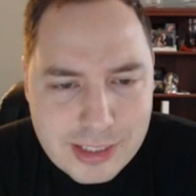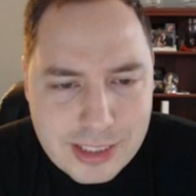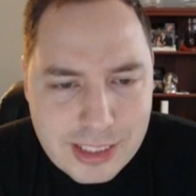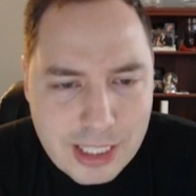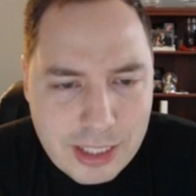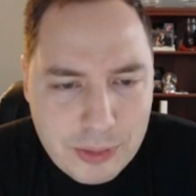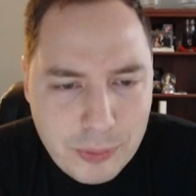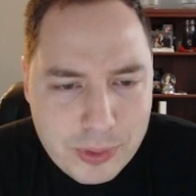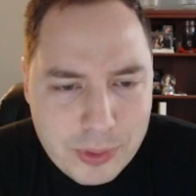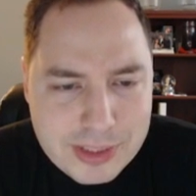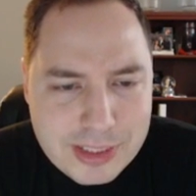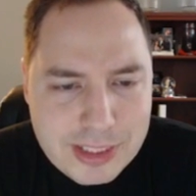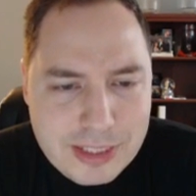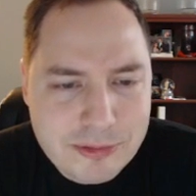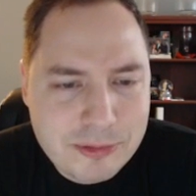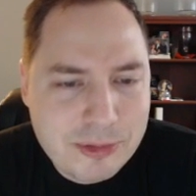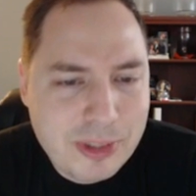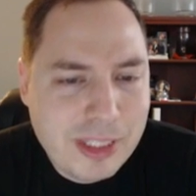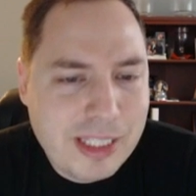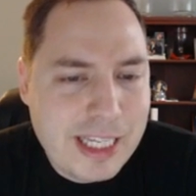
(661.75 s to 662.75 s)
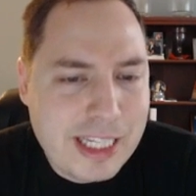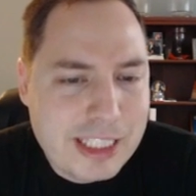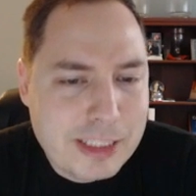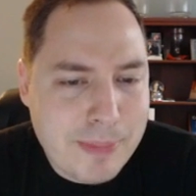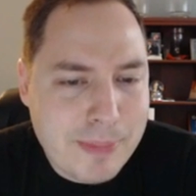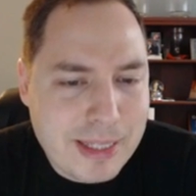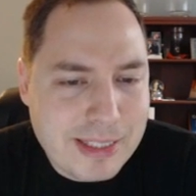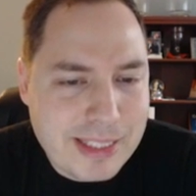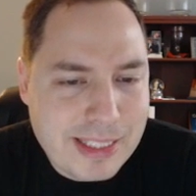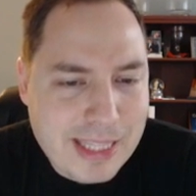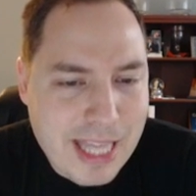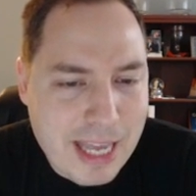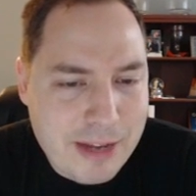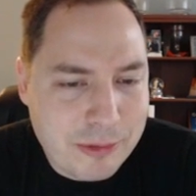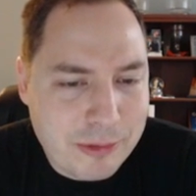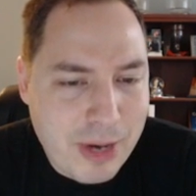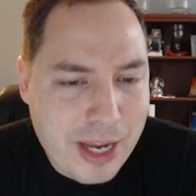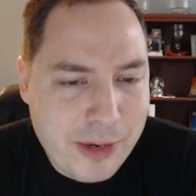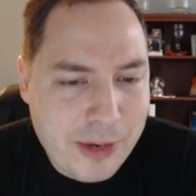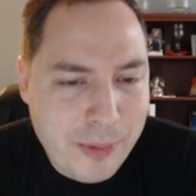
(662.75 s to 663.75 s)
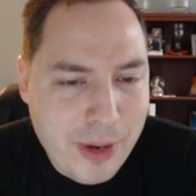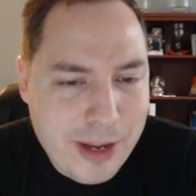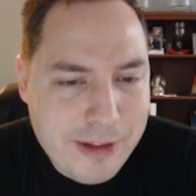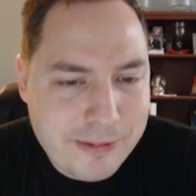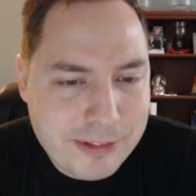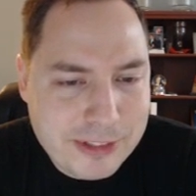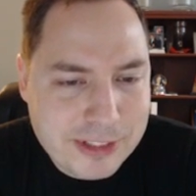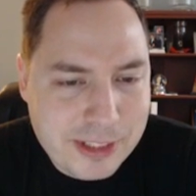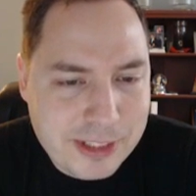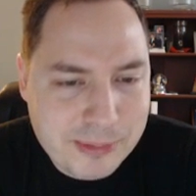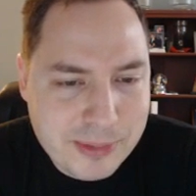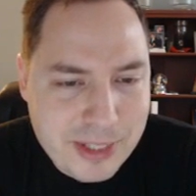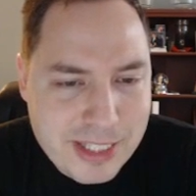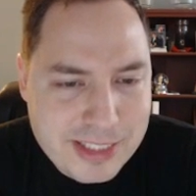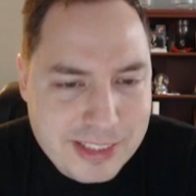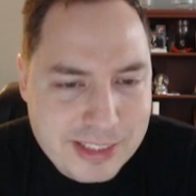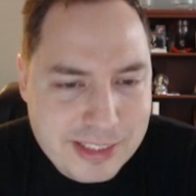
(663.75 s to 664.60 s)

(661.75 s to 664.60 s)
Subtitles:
I wasn't really expecting that right away for some reason.